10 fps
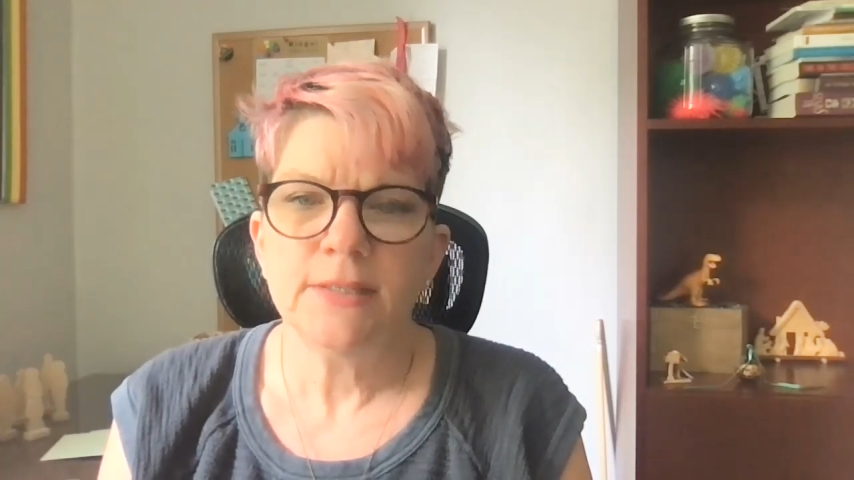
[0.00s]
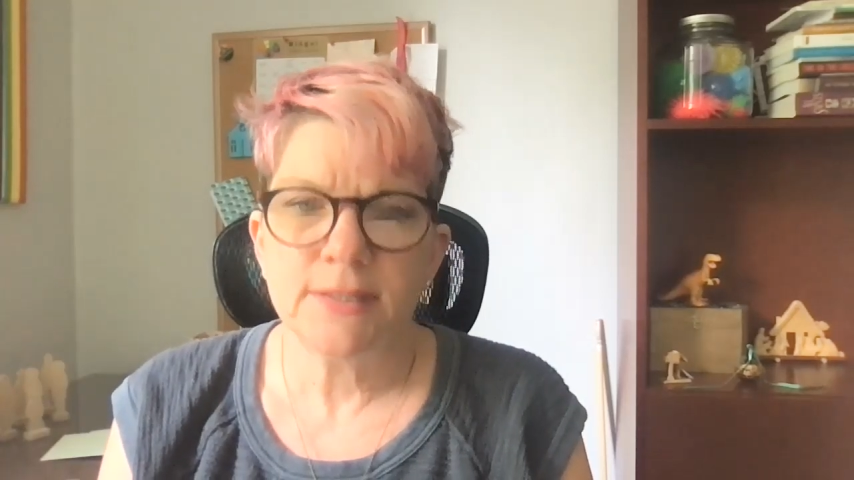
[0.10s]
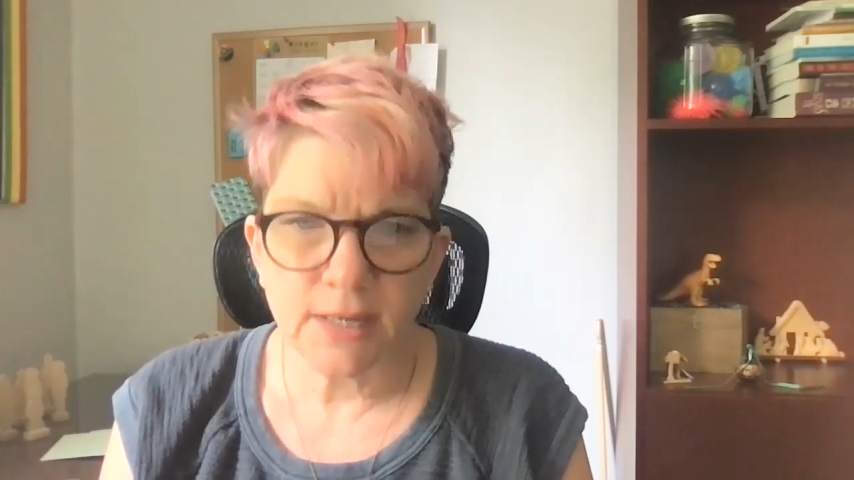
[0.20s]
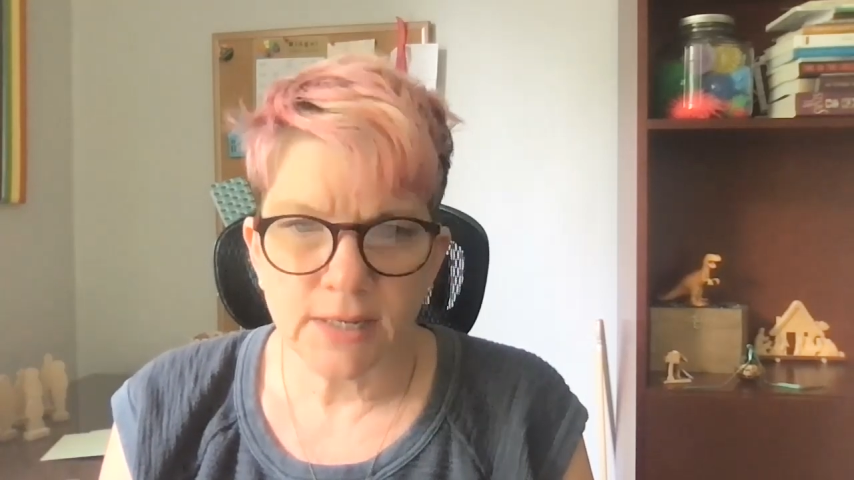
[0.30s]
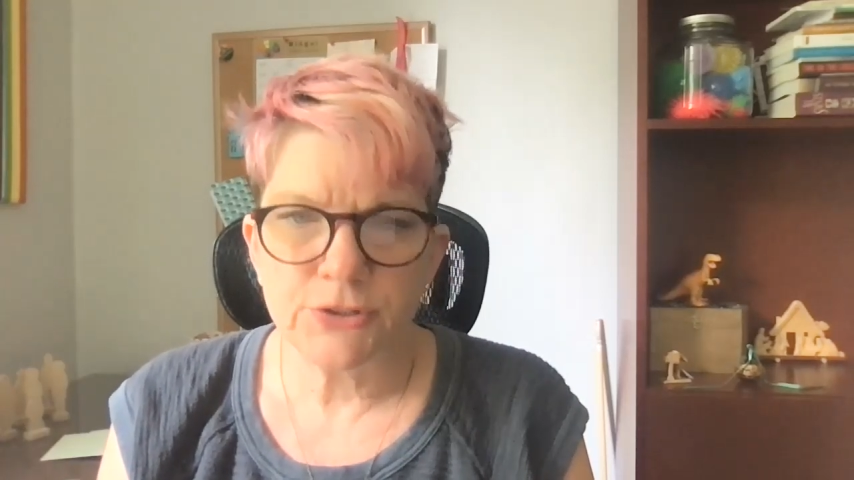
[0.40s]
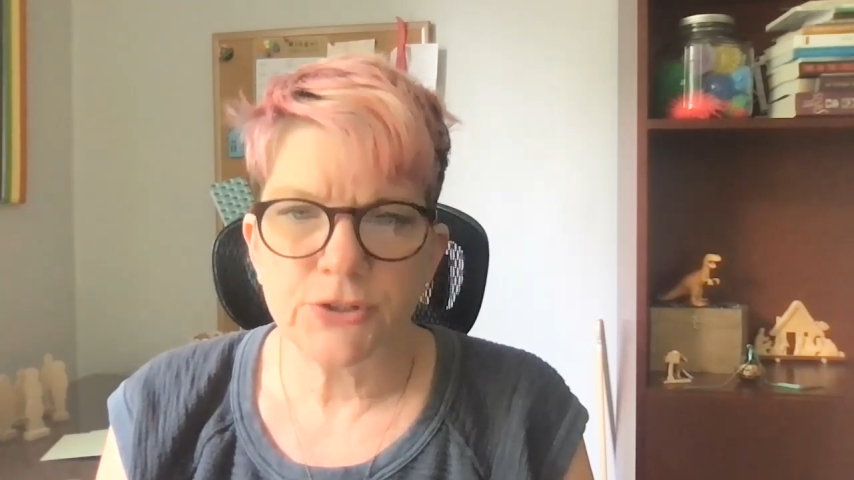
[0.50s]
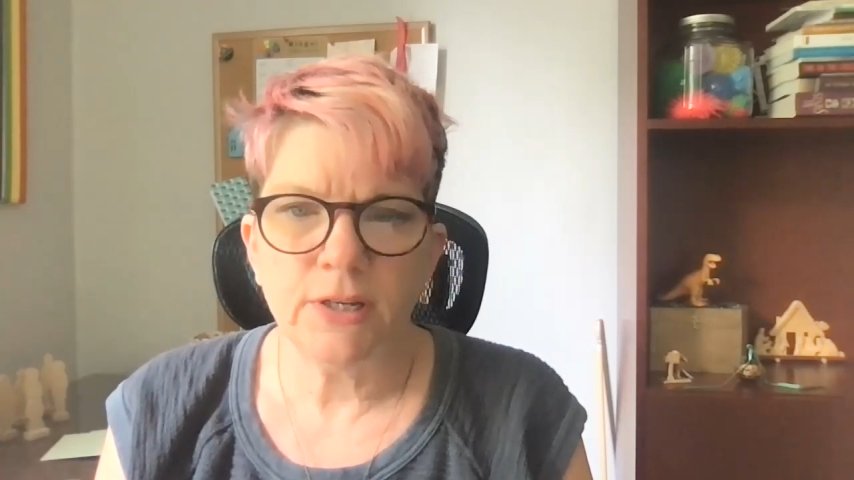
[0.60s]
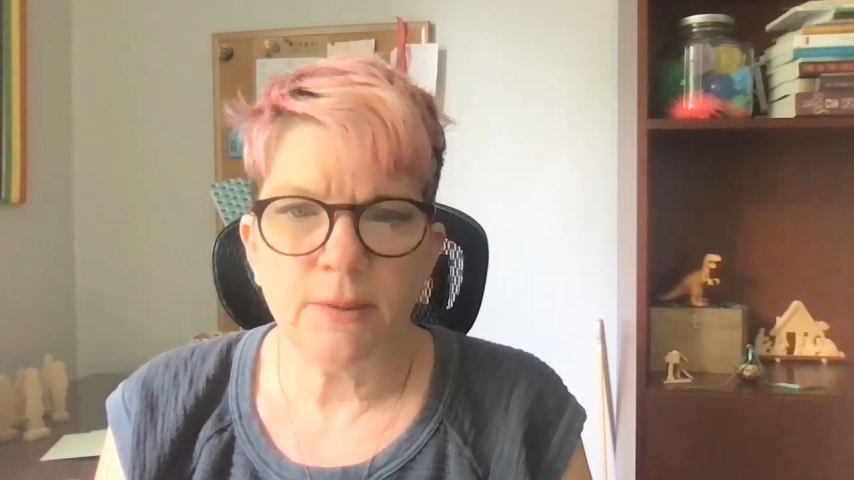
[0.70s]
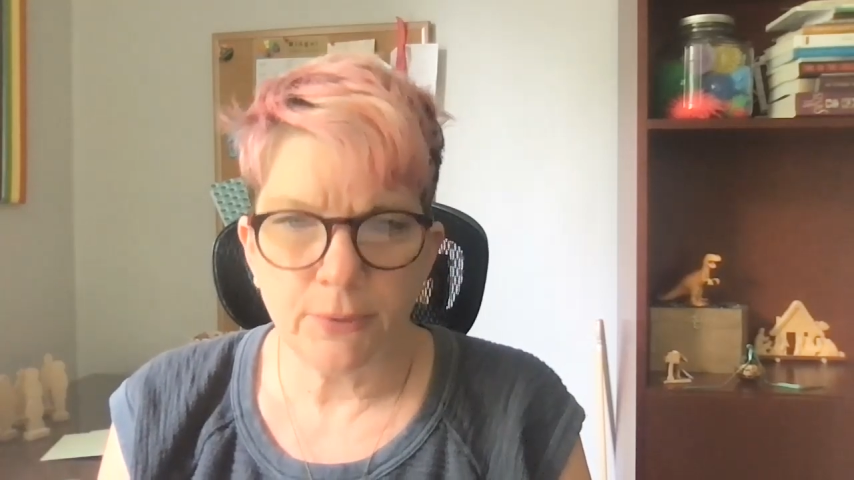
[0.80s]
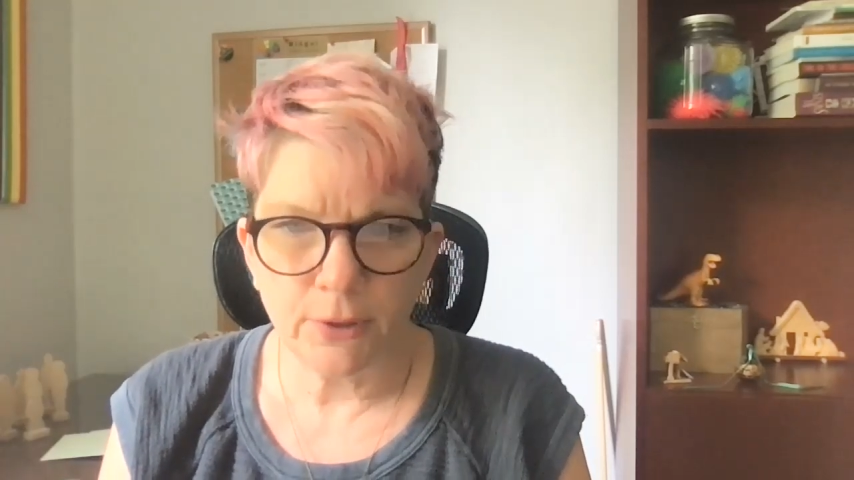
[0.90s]
Such
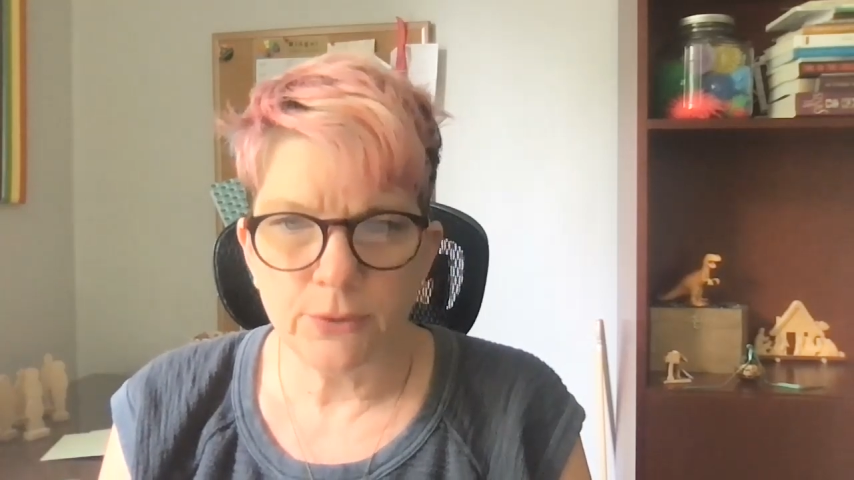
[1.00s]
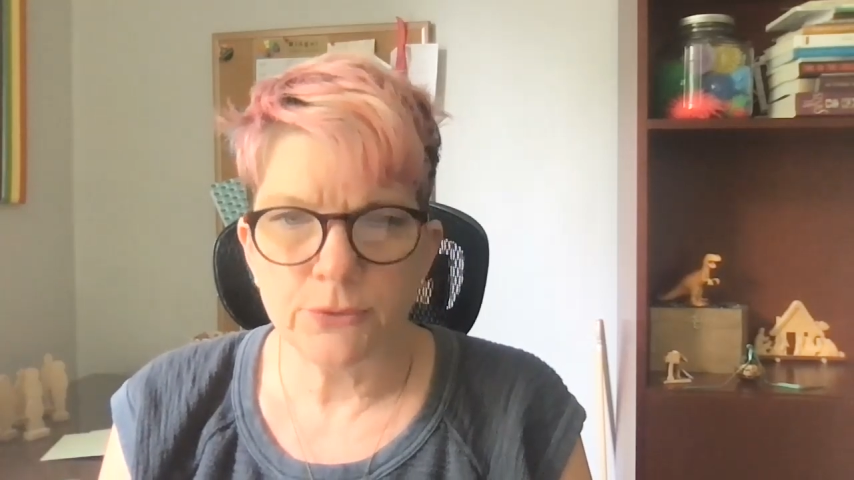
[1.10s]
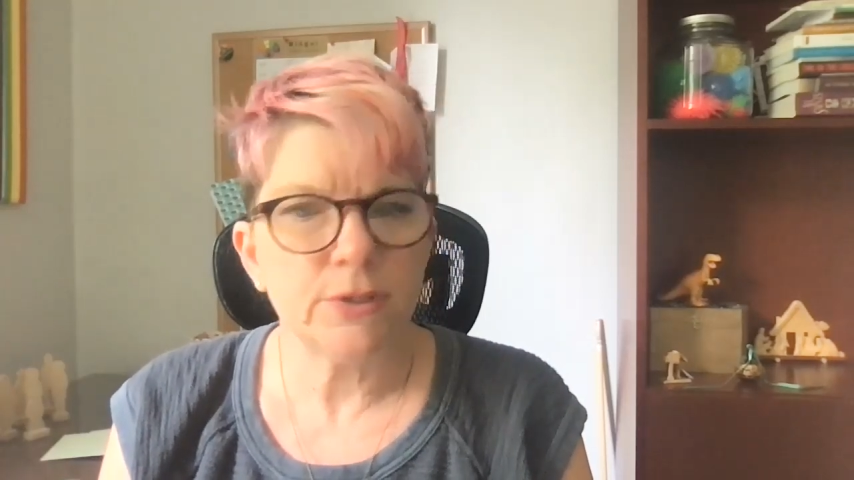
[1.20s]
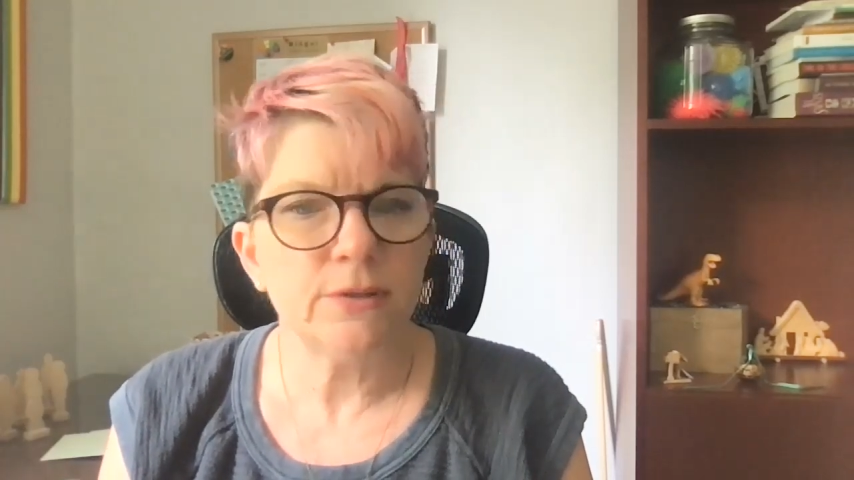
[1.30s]
an approach